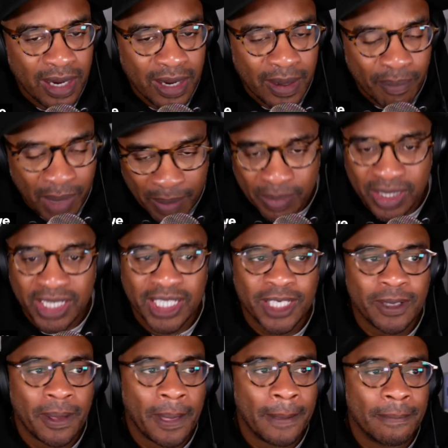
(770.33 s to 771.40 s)
my money.
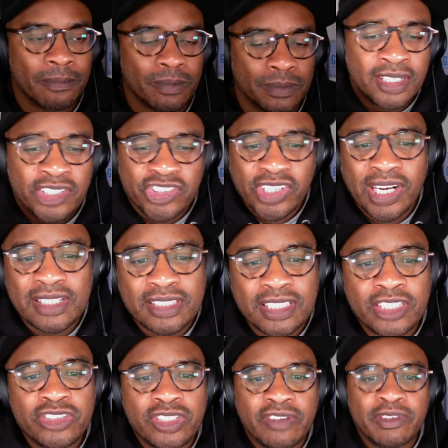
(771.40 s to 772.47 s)
Shout out to
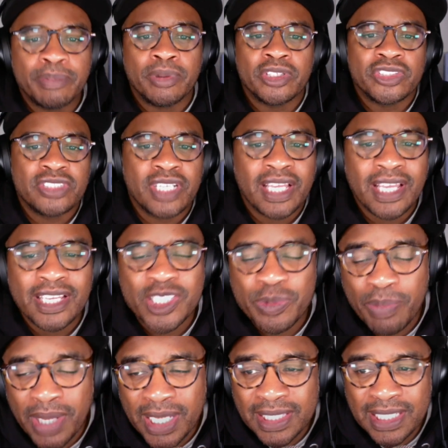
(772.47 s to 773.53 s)
each and every person that has
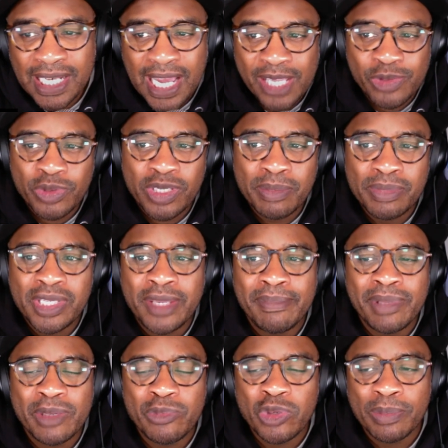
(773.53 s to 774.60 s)
made the Locked On NBA
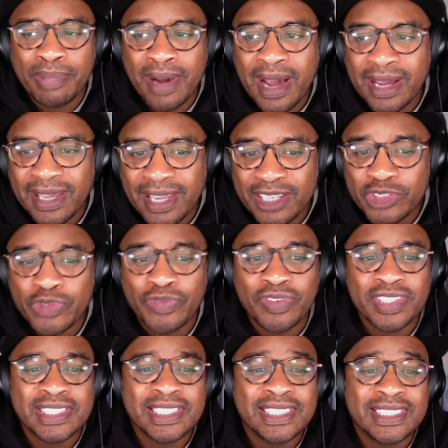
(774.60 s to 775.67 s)
Big Board podcast your
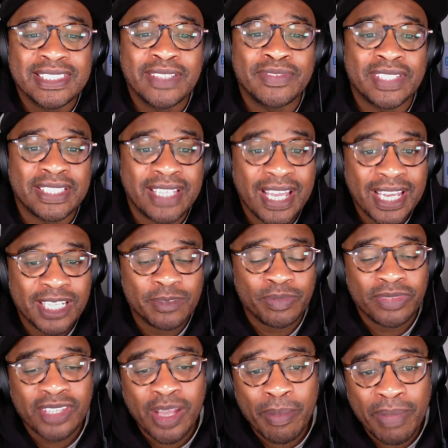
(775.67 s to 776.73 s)
first listen of the day.
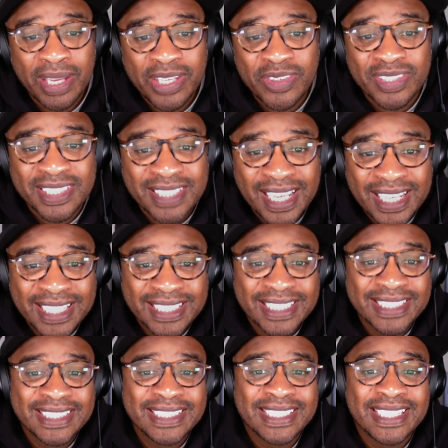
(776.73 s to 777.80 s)
Now make your second
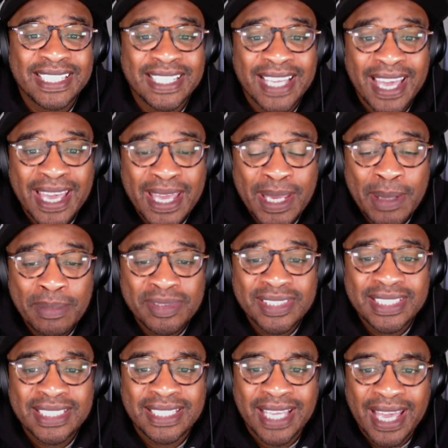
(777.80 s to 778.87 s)
listen game
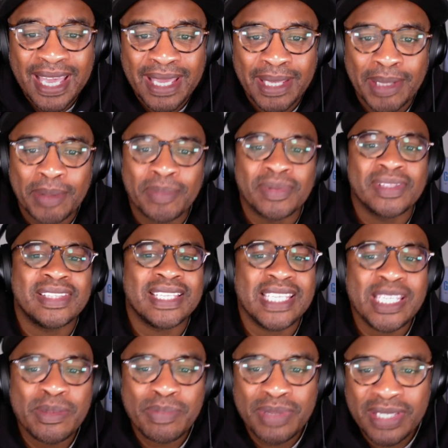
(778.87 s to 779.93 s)
to game. The
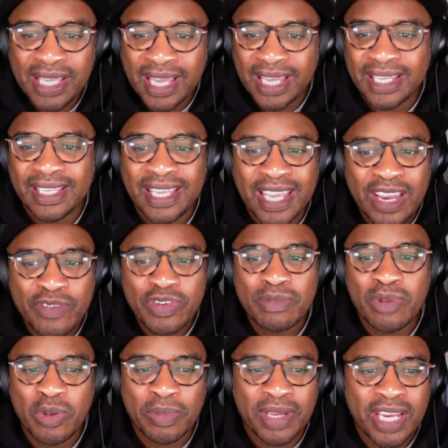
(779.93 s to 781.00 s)
NBA, every
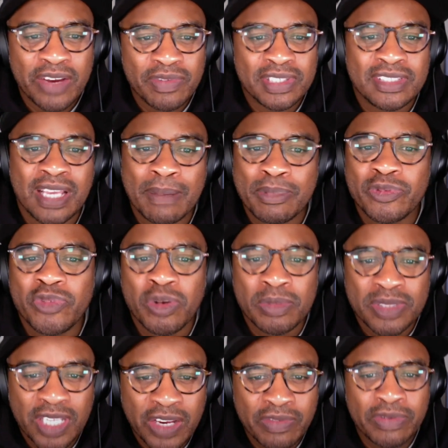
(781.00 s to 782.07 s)
moment, every top
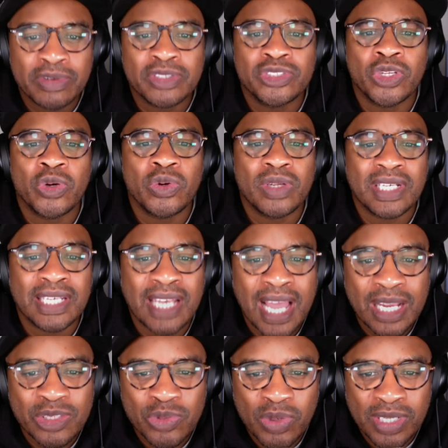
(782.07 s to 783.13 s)
performance, every result.
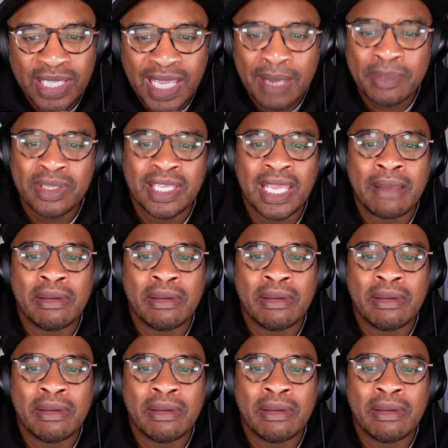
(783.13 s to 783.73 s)
Locked On Game to Game